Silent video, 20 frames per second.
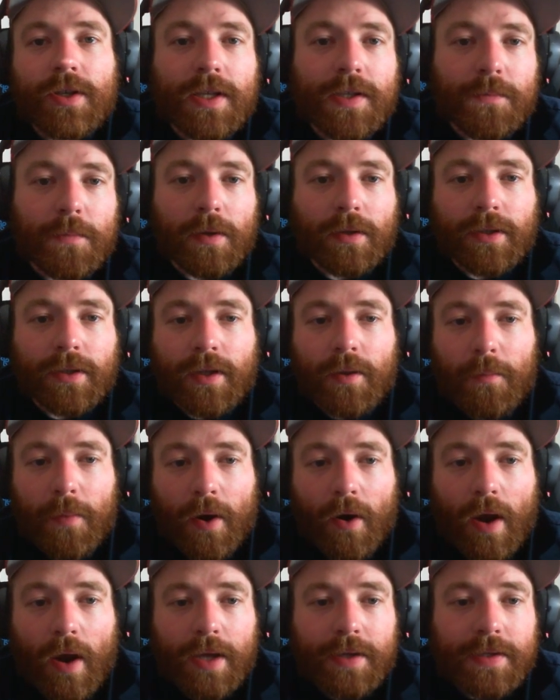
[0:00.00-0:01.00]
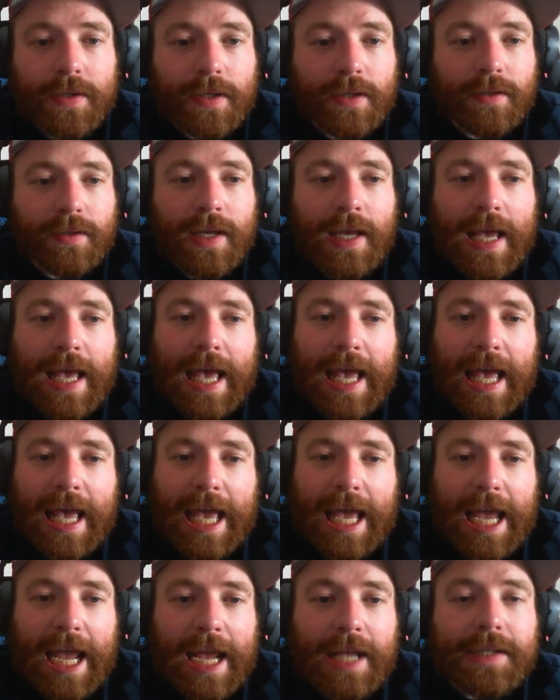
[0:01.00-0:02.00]
he's building the barracks in,
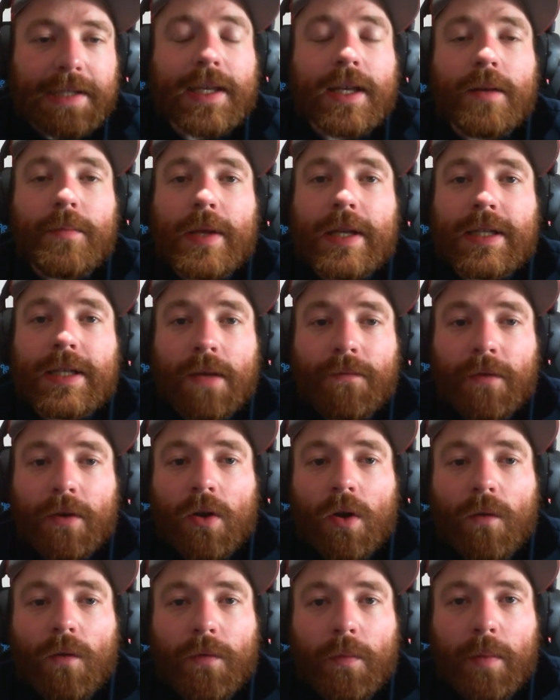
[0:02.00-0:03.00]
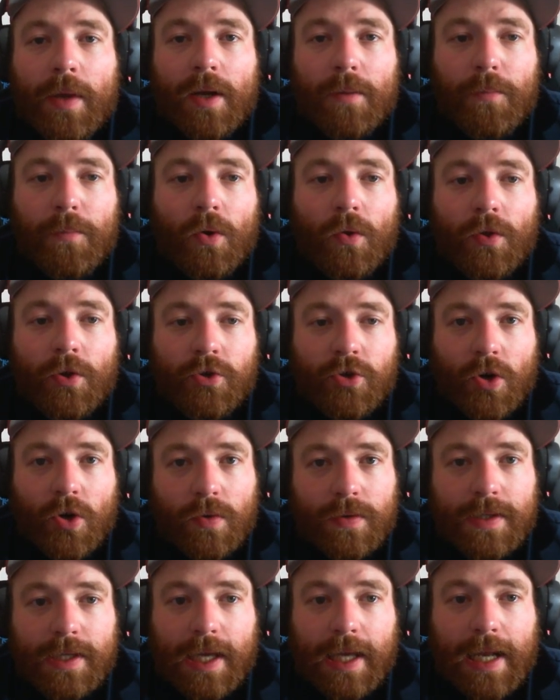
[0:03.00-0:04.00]
it's going to be difficult for me to pull the
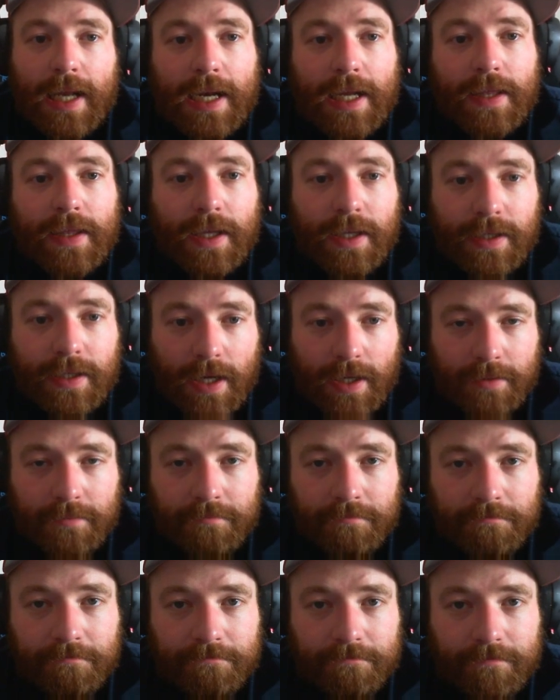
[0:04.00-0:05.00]
drones and get anything done.